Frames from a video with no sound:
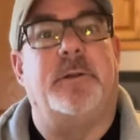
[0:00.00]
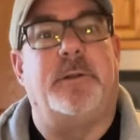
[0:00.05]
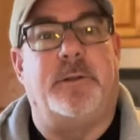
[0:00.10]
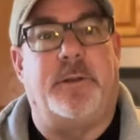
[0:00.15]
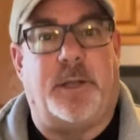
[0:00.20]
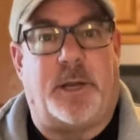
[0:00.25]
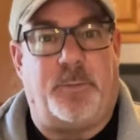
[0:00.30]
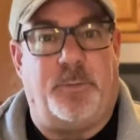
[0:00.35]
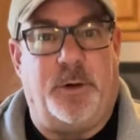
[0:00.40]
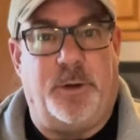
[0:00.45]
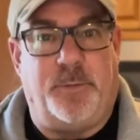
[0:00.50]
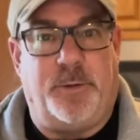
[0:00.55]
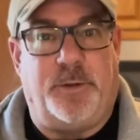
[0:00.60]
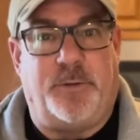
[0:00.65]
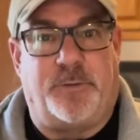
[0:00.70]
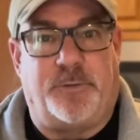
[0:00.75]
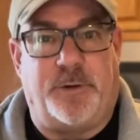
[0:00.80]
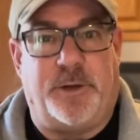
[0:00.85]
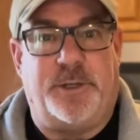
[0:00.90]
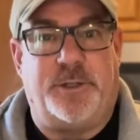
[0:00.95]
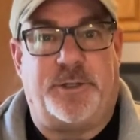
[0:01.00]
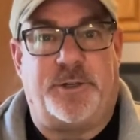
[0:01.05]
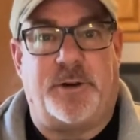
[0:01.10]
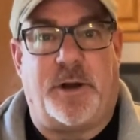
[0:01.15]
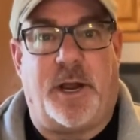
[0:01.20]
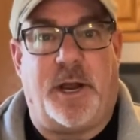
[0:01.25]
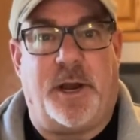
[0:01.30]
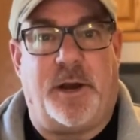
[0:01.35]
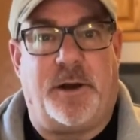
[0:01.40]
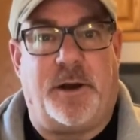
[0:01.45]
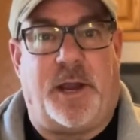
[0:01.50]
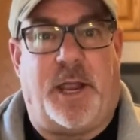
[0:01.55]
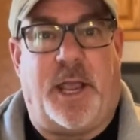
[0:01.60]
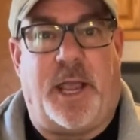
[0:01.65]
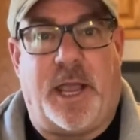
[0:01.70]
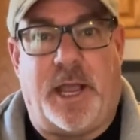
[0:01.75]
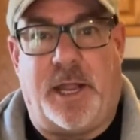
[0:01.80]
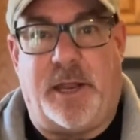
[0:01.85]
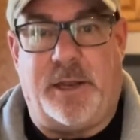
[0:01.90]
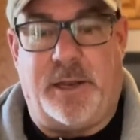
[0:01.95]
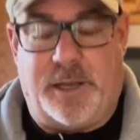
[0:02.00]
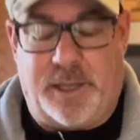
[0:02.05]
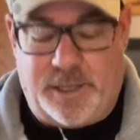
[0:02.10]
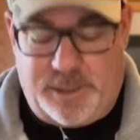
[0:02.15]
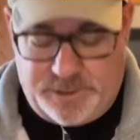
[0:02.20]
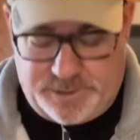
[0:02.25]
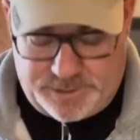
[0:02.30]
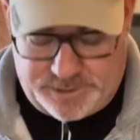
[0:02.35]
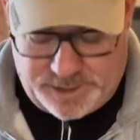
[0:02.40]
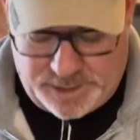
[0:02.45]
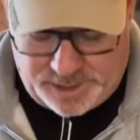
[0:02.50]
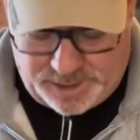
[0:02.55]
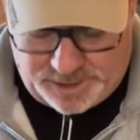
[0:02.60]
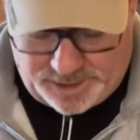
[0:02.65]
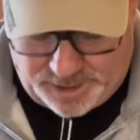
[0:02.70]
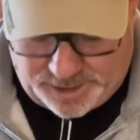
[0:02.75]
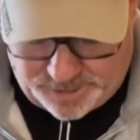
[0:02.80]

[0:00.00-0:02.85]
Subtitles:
then I put them in the freeze dryer, and it is done now.